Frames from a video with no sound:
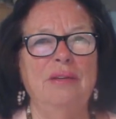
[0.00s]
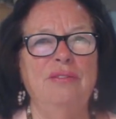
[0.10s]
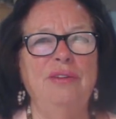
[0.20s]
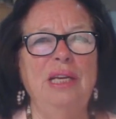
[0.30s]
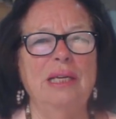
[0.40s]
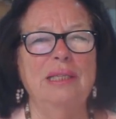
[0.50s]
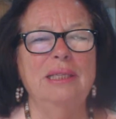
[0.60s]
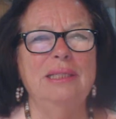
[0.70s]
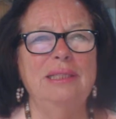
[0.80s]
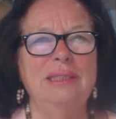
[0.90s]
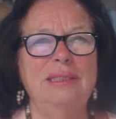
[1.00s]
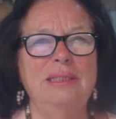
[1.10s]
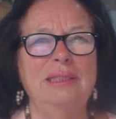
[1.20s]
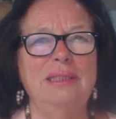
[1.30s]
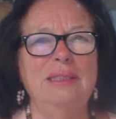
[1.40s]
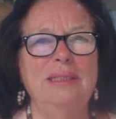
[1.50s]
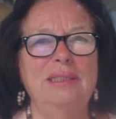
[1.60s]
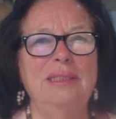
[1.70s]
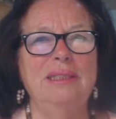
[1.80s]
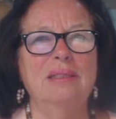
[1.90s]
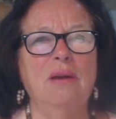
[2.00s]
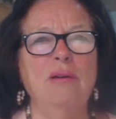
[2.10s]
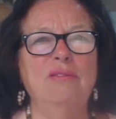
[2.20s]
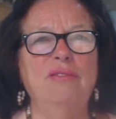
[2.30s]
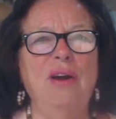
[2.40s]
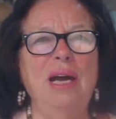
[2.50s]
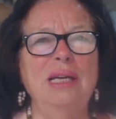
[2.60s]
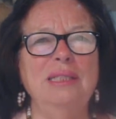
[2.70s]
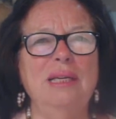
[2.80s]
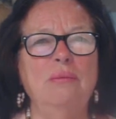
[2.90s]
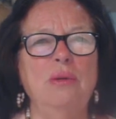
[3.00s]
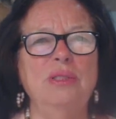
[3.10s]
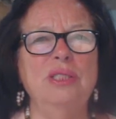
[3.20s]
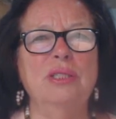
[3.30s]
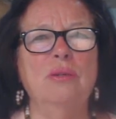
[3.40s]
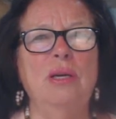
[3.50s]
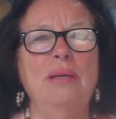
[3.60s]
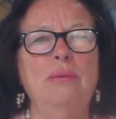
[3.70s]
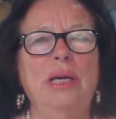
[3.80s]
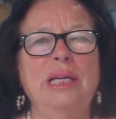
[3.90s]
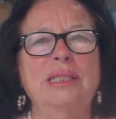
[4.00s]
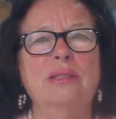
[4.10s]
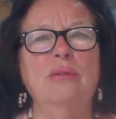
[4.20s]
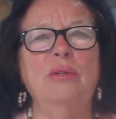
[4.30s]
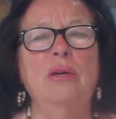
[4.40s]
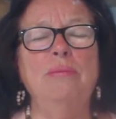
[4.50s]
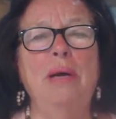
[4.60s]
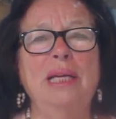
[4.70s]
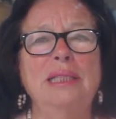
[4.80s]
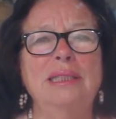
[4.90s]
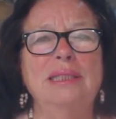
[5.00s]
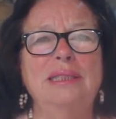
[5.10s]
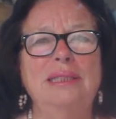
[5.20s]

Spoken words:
Feel it. God Father wants to liberate through your mind